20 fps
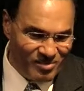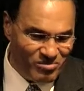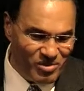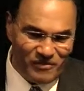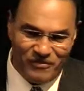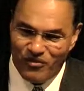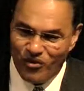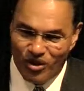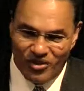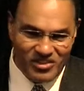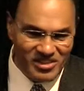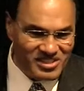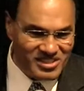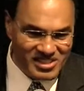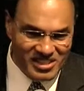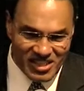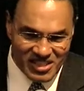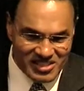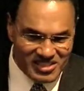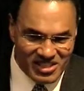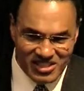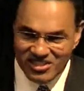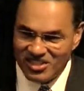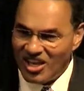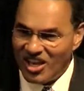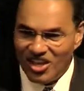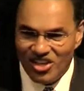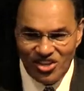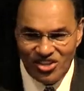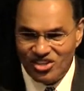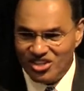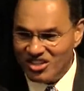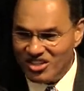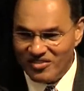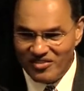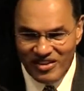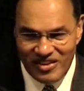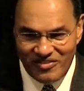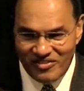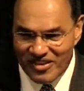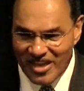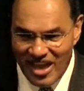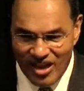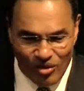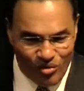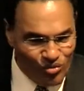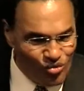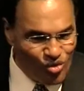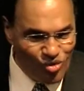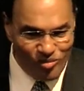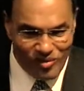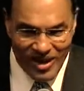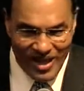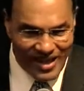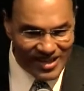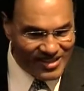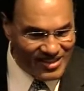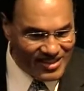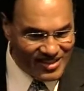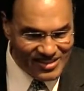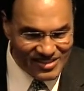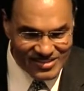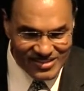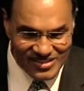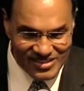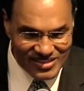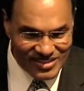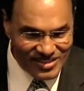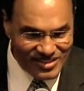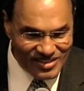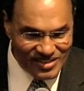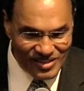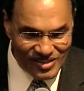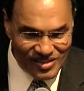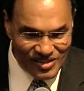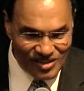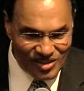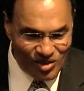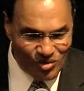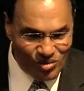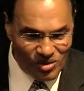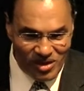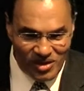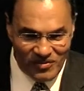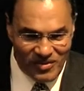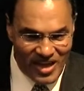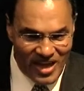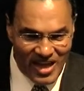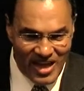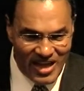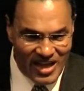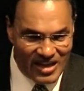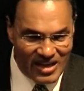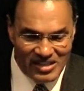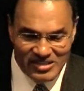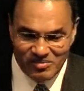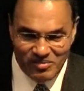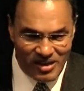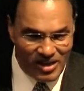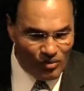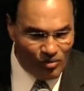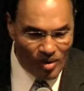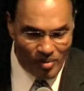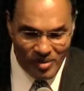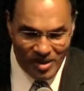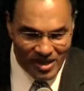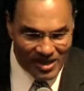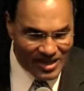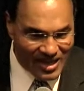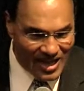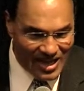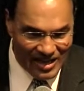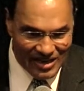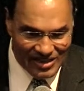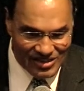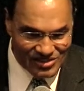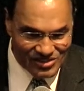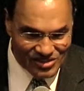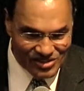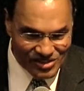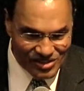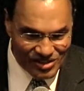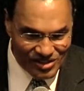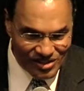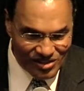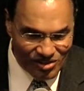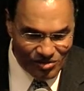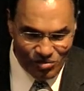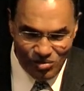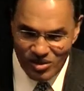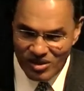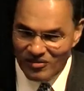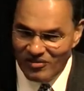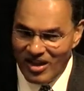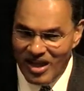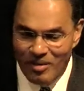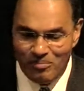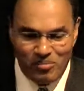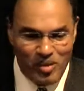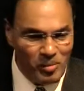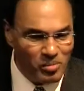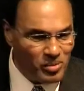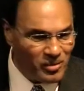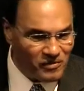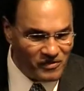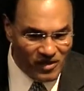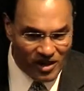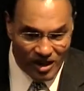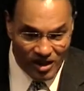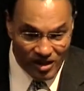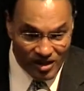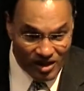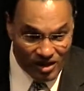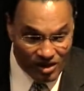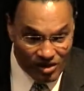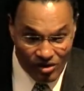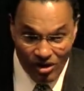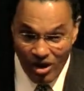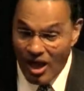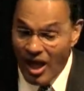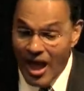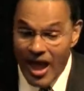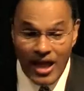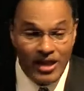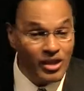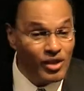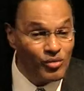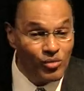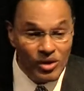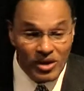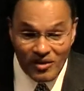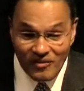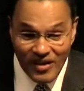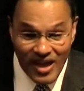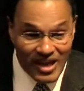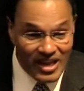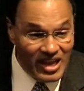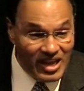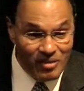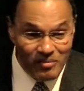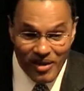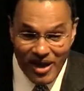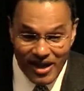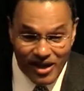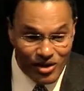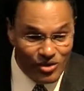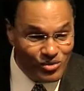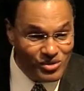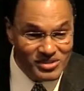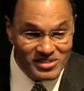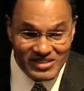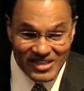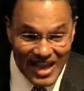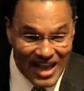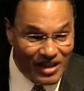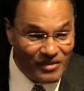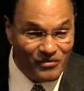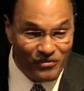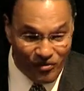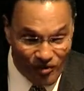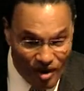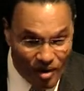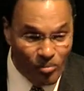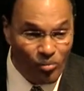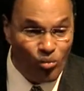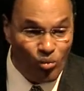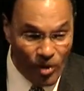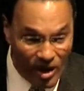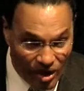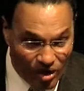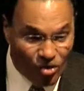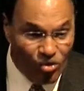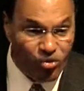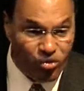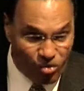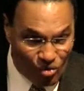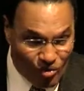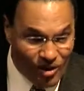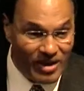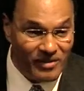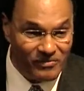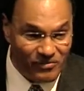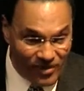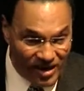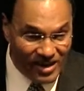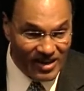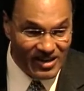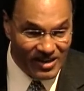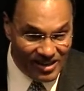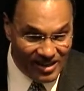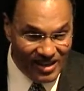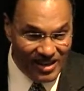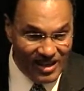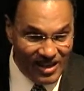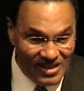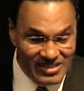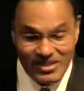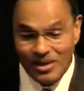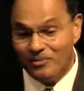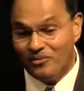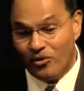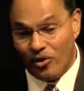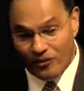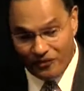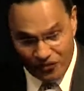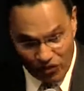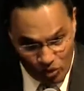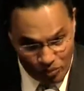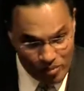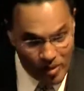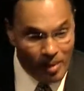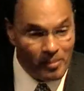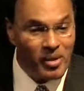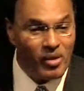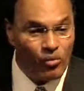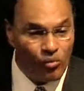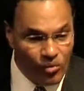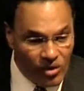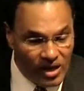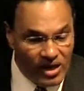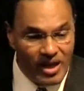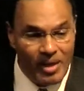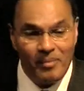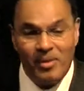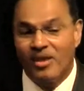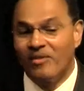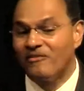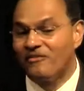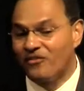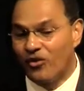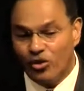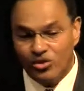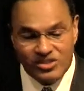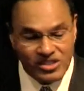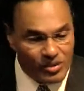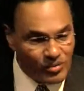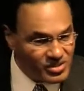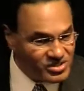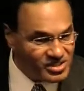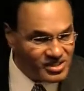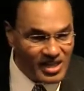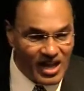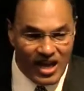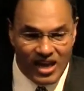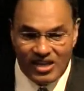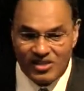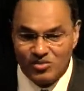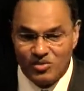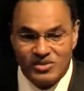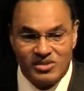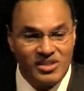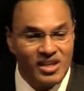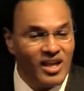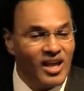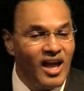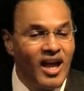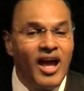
Before the 60s, you couldn't have even had a room like this. You wouldn't have had as many women in college. You wouldn't have had people of color here. And you wouldn't have had anybody who is not from wealth, quite frankly except for a few people. I mean, really, I mean, first generation college was